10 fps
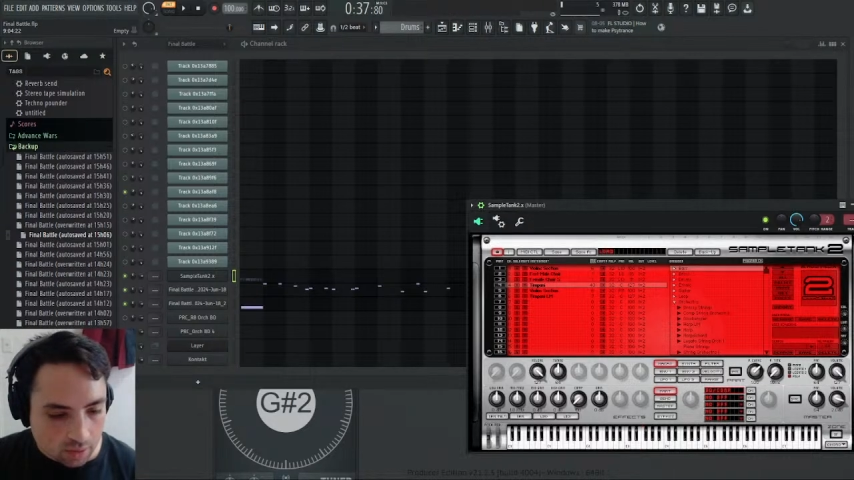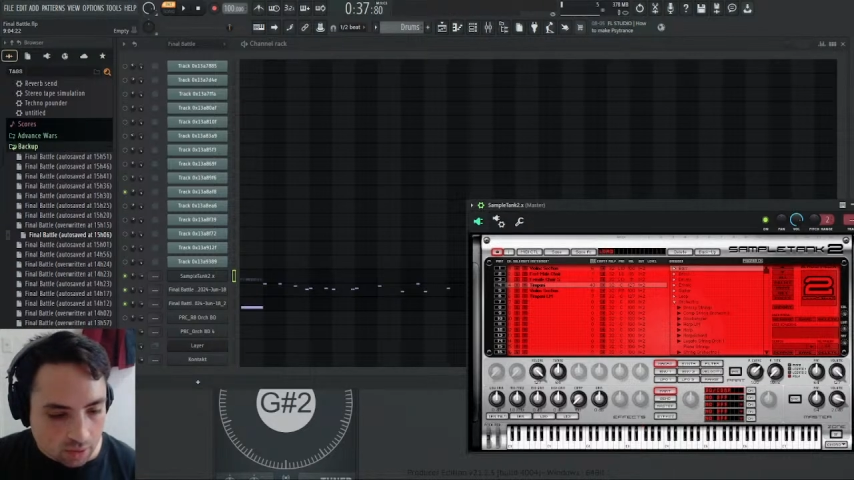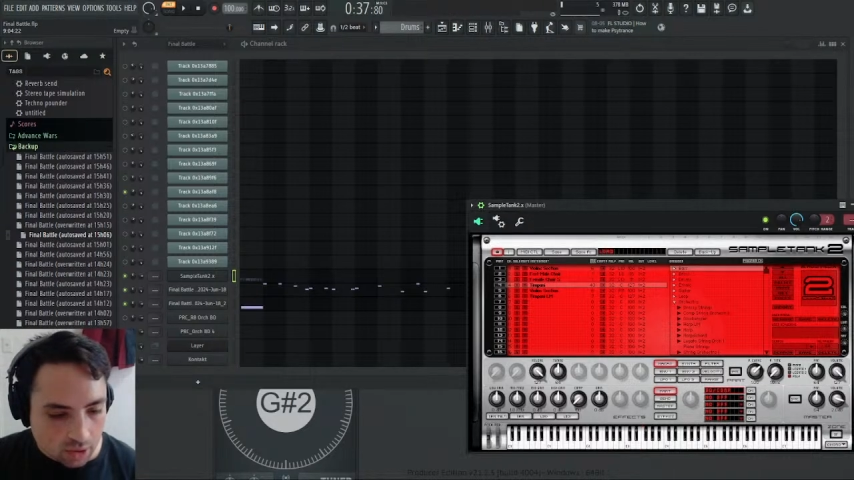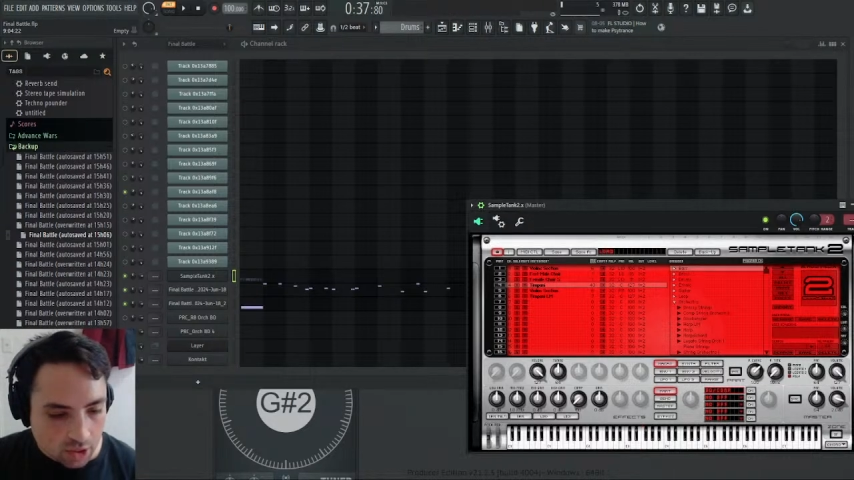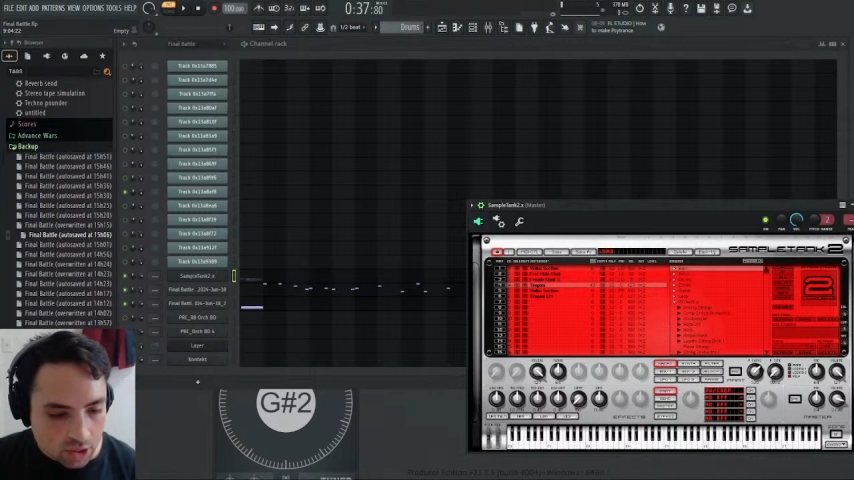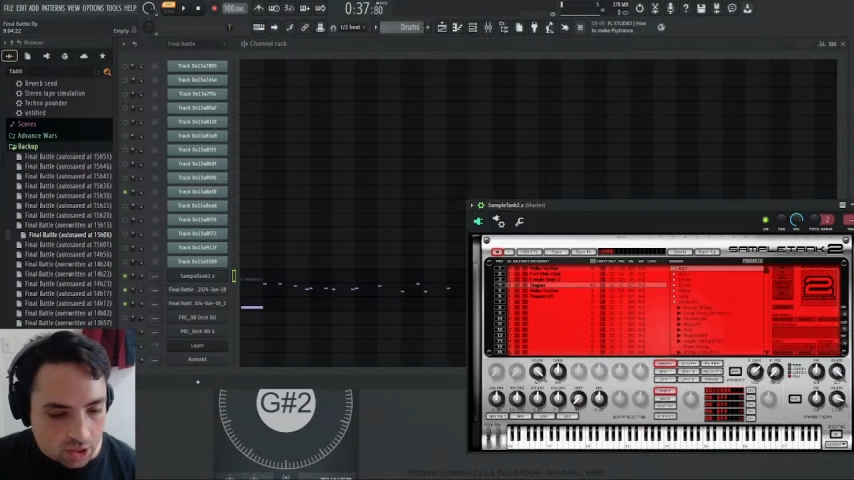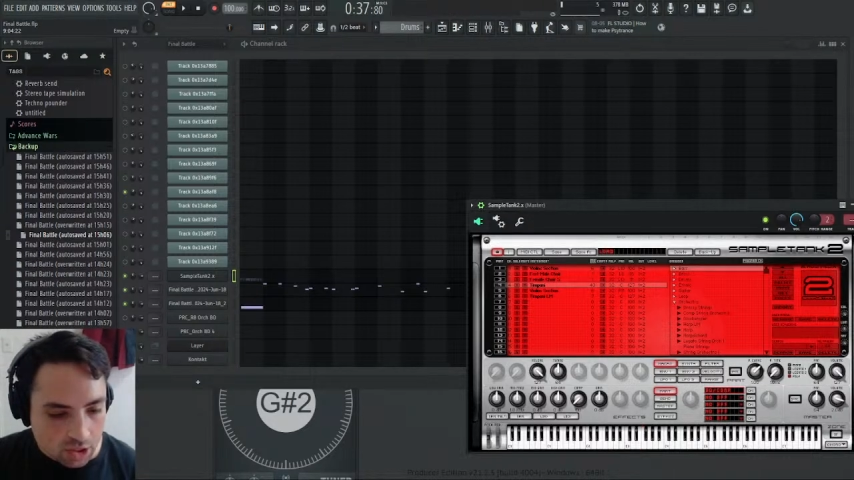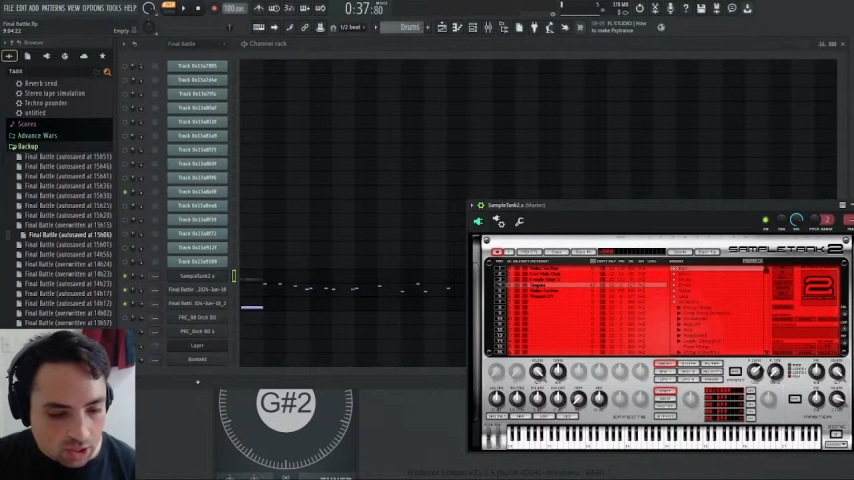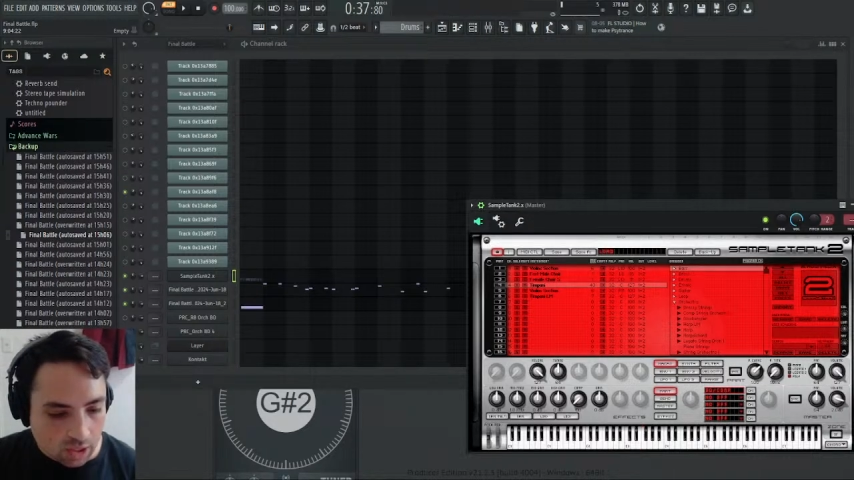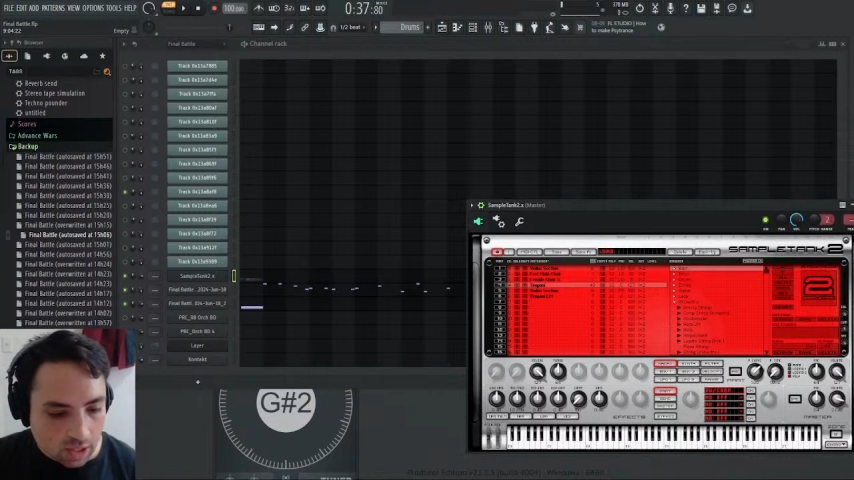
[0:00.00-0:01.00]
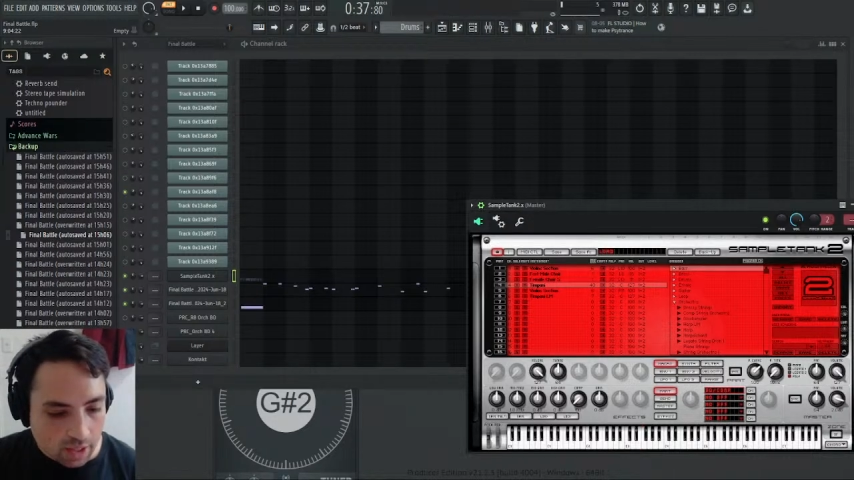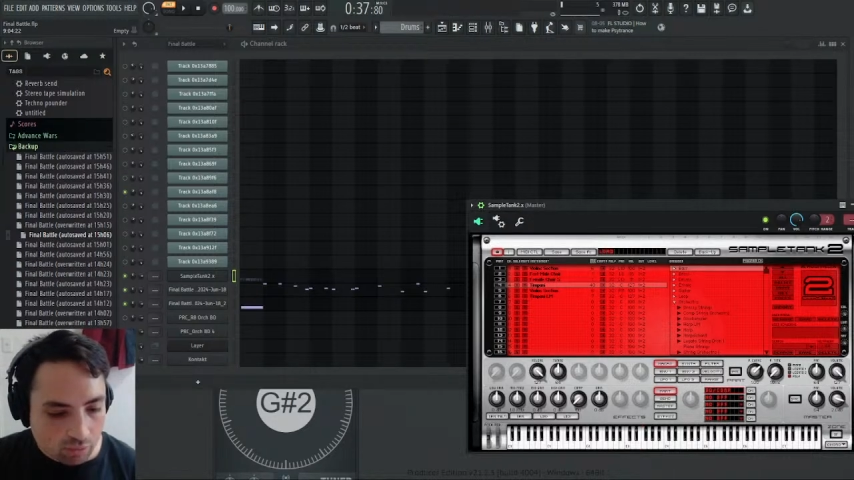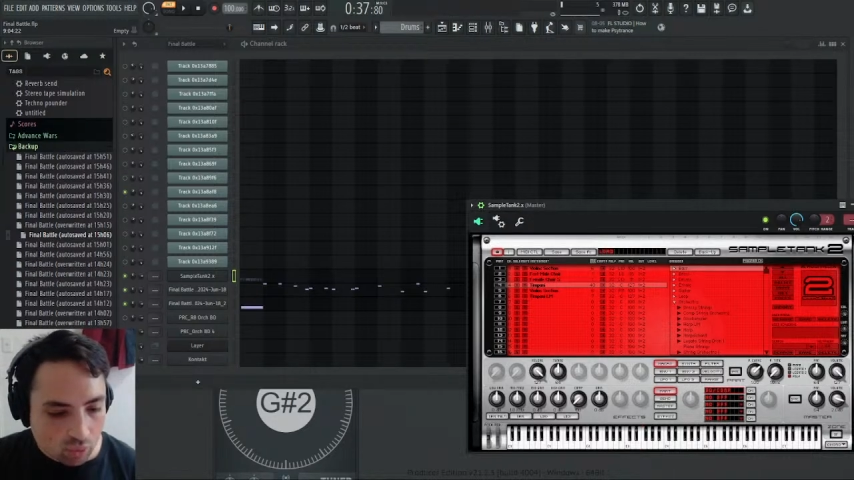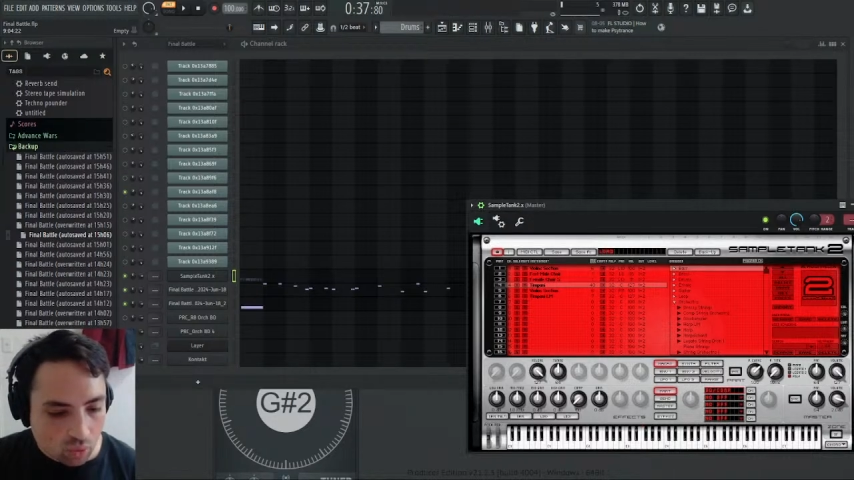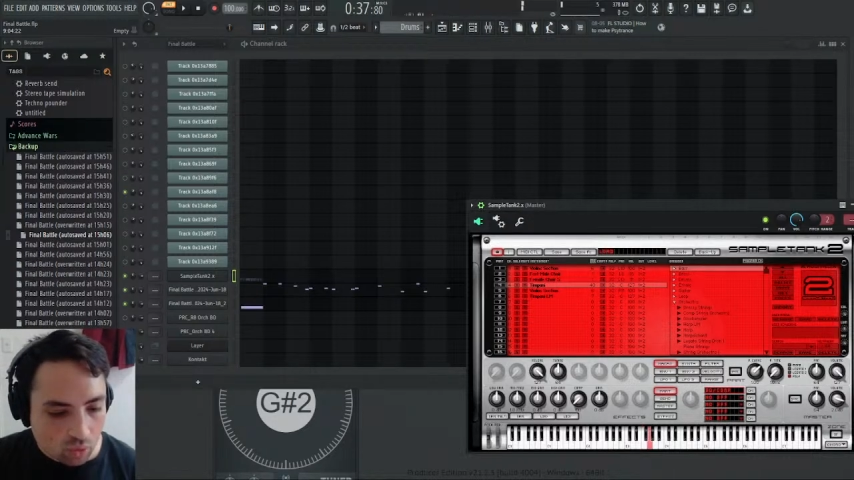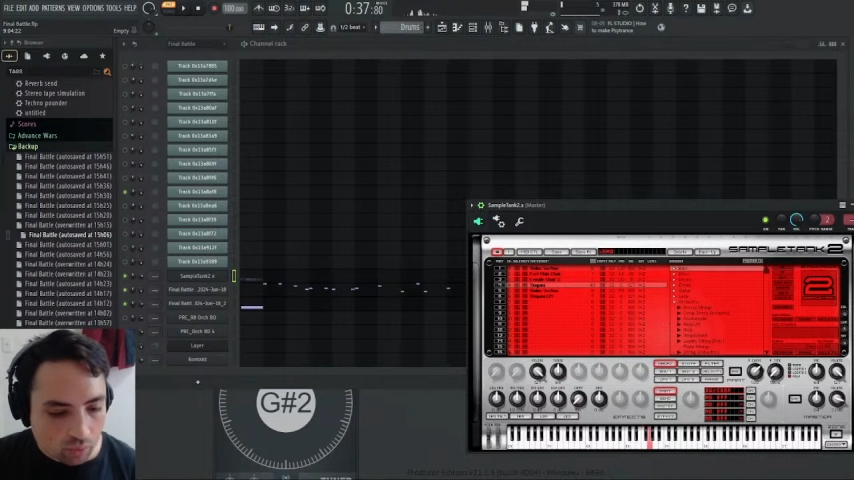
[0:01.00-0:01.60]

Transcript: It's just a light roll,